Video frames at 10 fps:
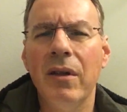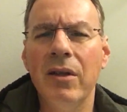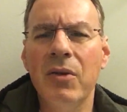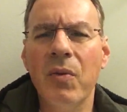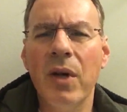
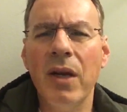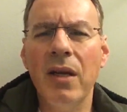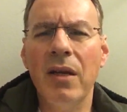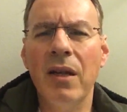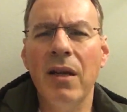this
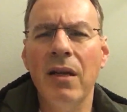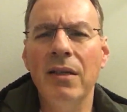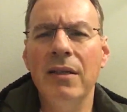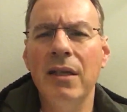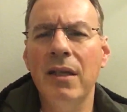way and then I
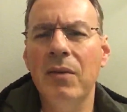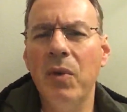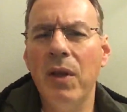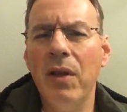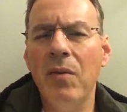stayed
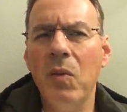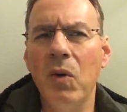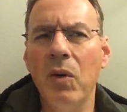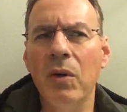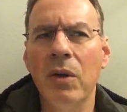with them?
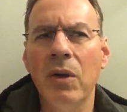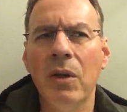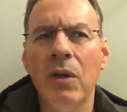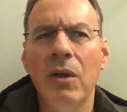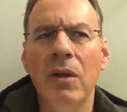Or
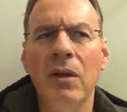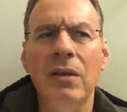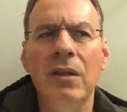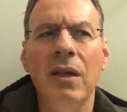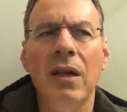
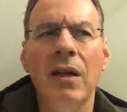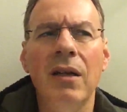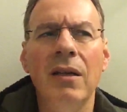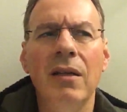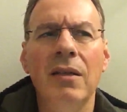did
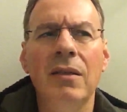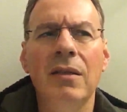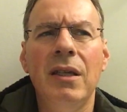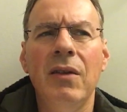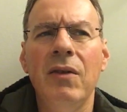I
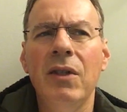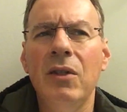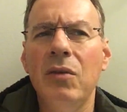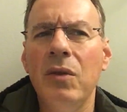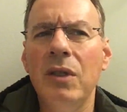give
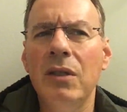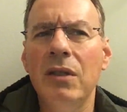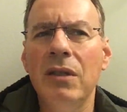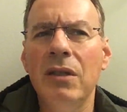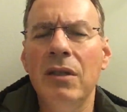in too
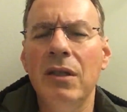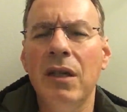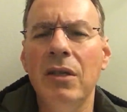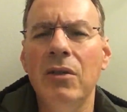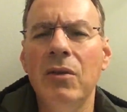easily? Did
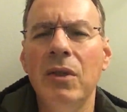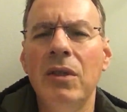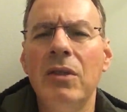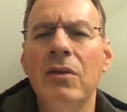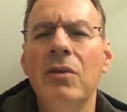I do
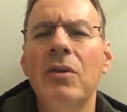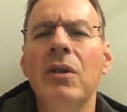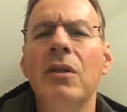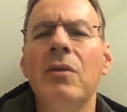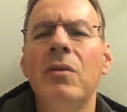this or
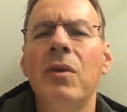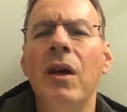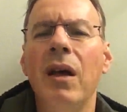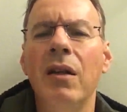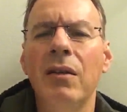did I do
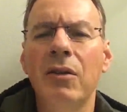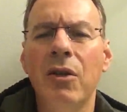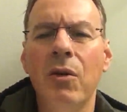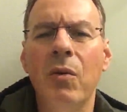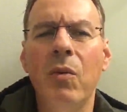that?
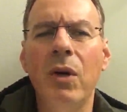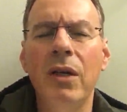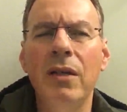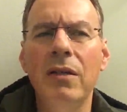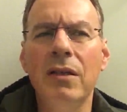
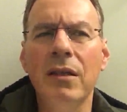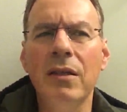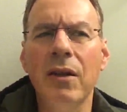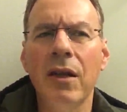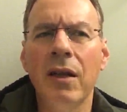What is
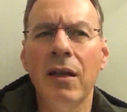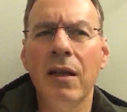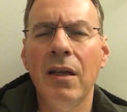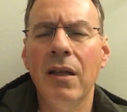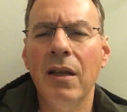it
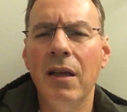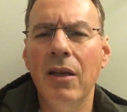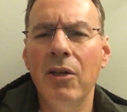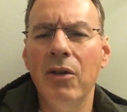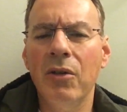
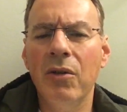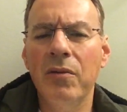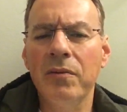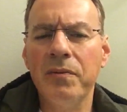that you're